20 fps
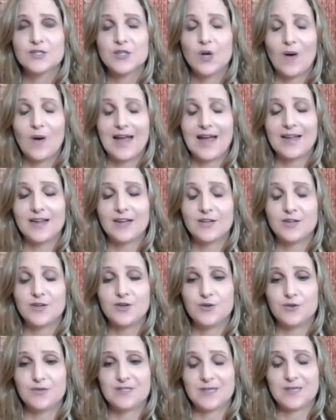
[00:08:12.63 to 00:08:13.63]
So I
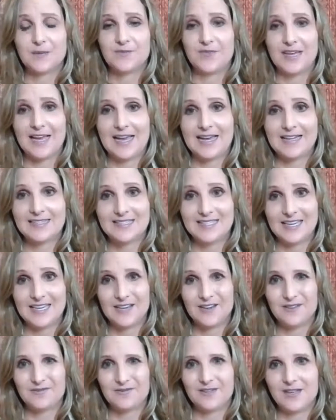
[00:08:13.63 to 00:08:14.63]
knew something had to
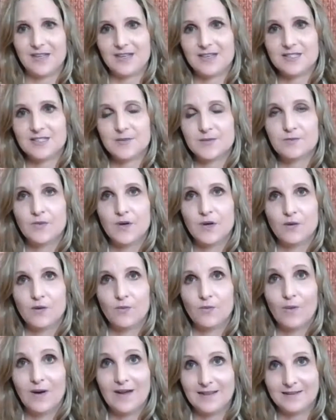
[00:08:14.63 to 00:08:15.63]
give. And
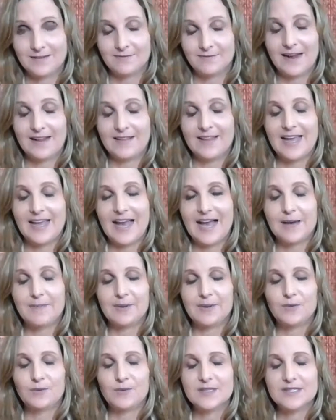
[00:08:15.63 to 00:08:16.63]
what finally
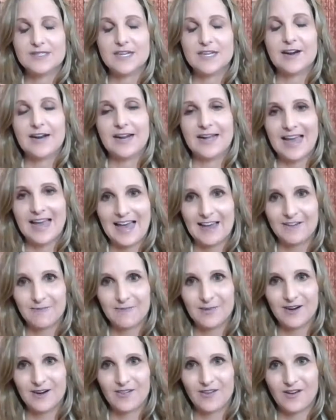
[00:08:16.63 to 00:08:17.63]
happened was during a
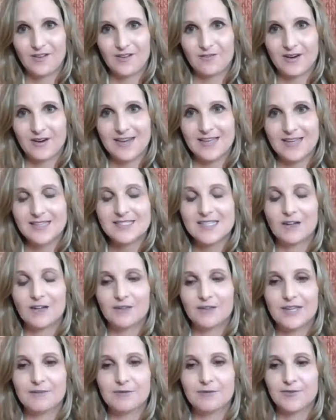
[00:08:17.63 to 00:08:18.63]
half marathon race.
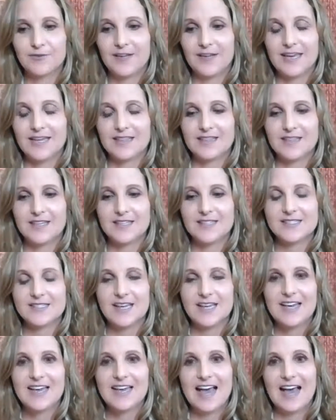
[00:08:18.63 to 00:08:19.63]
I'll never forget
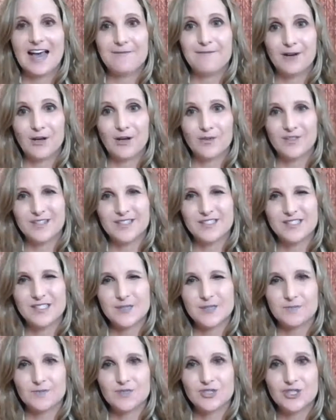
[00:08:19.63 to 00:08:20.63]
this. I felt
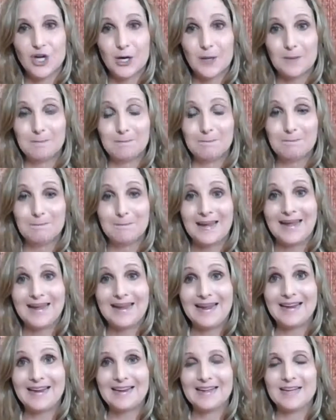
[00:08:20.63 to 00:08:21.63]
this sharp
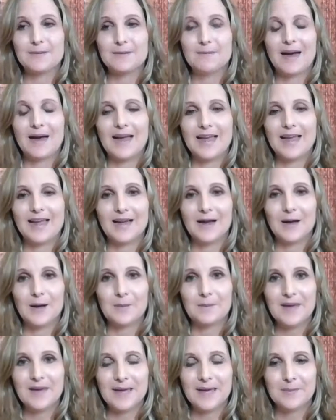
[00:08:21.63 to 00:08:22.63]
pain in my
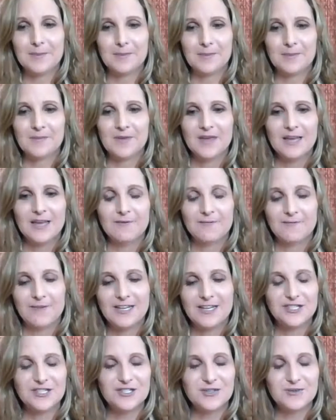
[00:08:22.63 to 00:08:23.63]
hip,
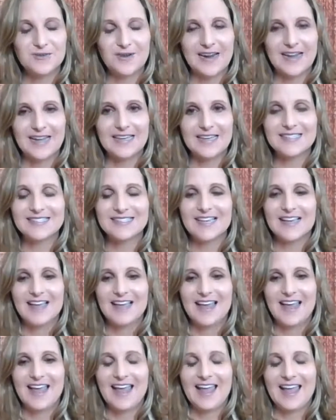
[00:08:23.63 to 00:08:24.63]
finished the race,
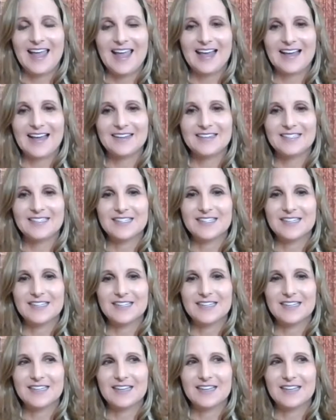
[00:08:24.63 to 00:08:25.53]
and